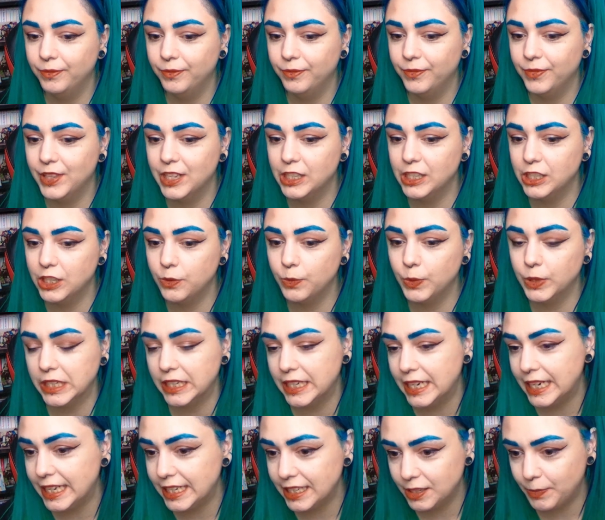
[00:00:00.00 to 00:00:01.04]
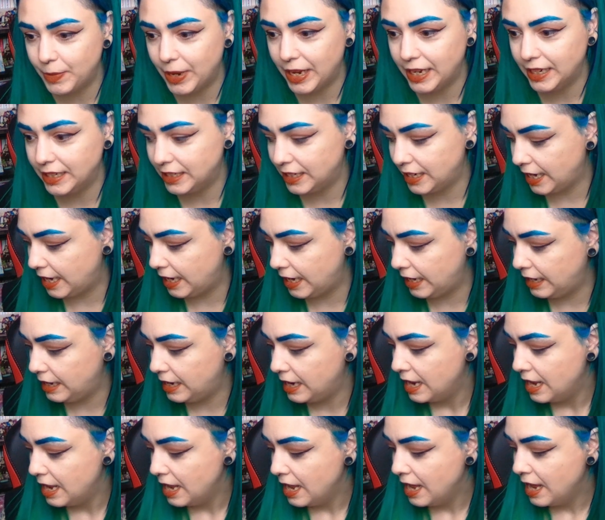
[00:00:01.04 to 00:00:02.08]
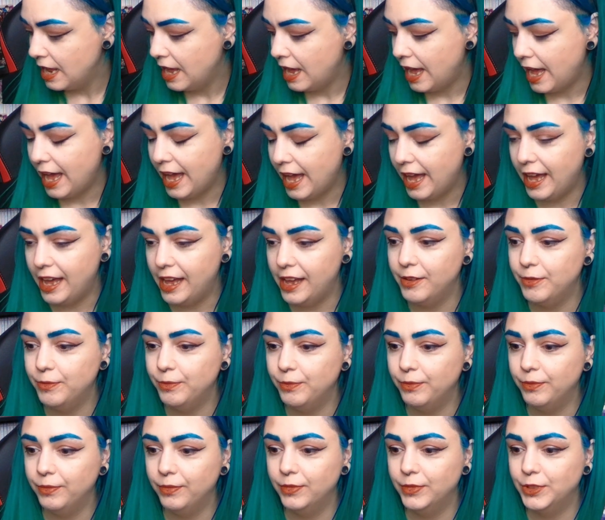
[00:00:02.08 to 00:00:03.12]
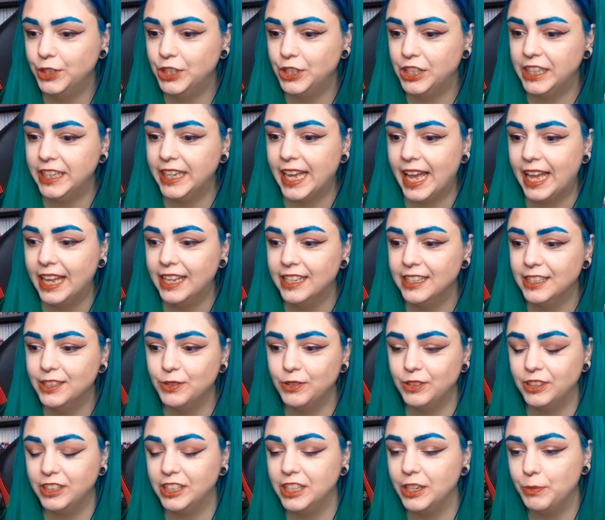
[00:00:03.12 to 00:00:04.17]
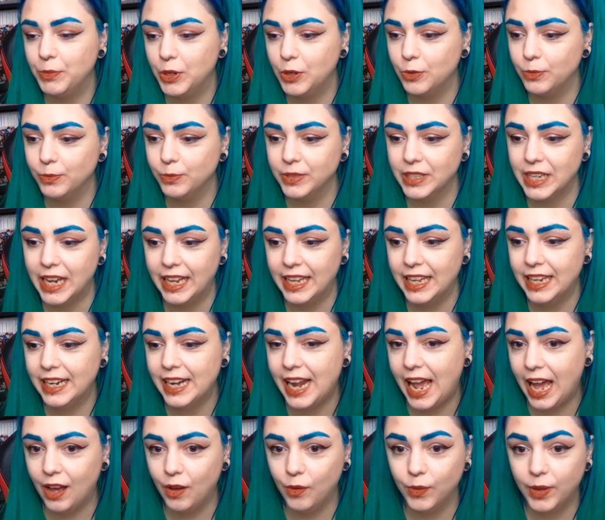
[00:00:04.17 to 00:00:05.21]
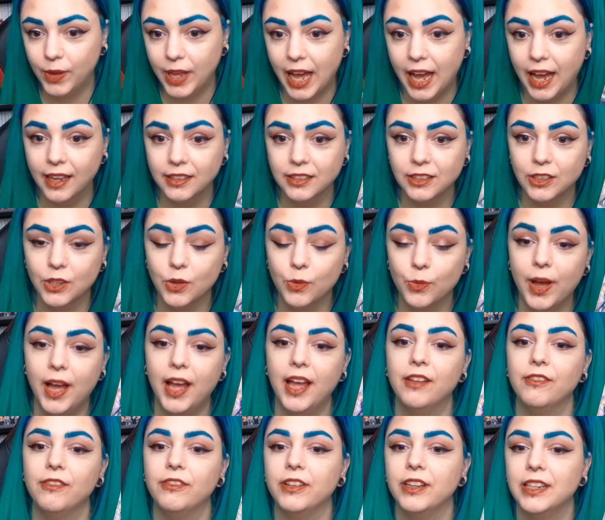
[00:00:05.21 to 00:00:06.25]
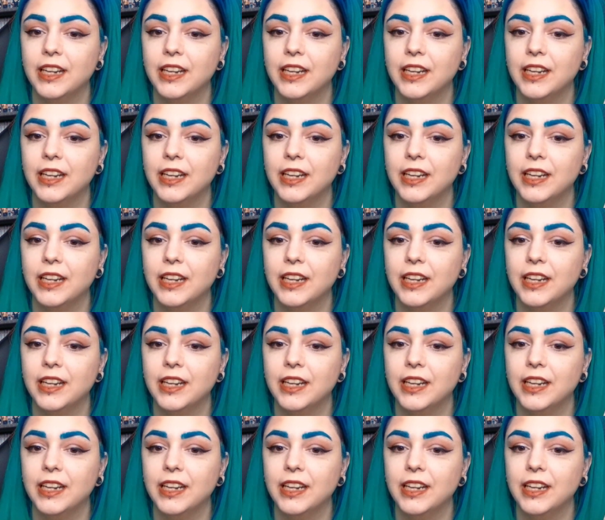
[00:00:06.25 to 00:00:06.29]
that she wasn't expecting. She becomes like an outcast or whatever.